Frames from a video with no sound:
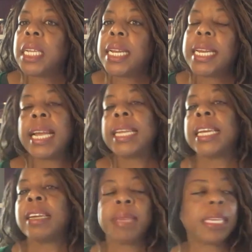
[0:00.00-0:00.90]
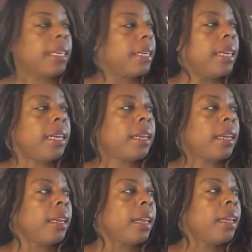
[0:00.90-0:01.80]
9 times out of
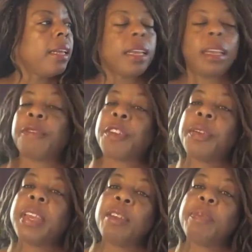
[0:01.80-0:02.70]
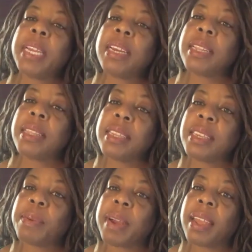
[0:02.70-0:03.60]
10, if you keep eating
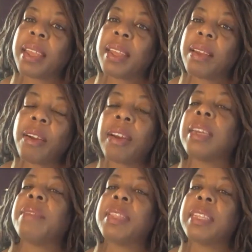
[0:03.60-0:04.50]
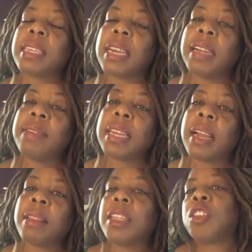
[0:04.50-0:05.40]
this way or living this
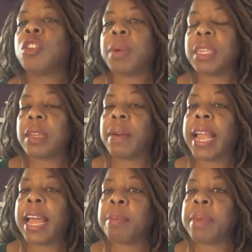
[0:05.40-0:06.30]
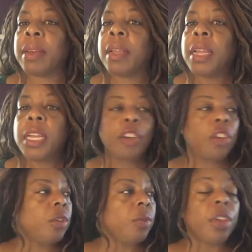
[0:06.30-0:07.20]
lifestyle, this is what's going to happen
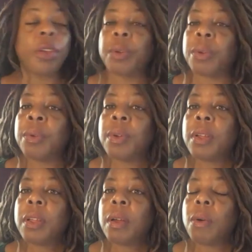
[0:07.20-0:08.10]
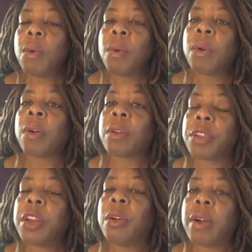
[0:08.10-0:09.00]
to you or
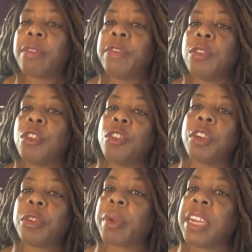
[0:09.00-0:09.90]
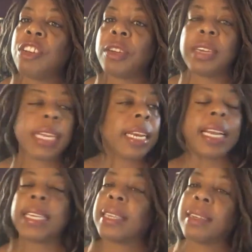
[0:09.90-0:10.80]
our future generation.
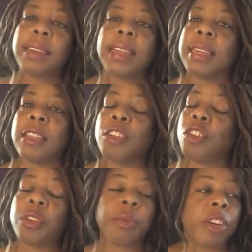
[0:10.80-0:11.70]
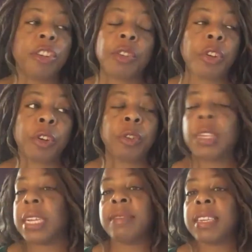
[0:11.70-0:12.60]
The generational curse
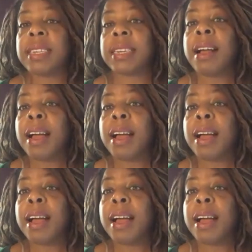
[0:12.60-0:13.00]
has to stop.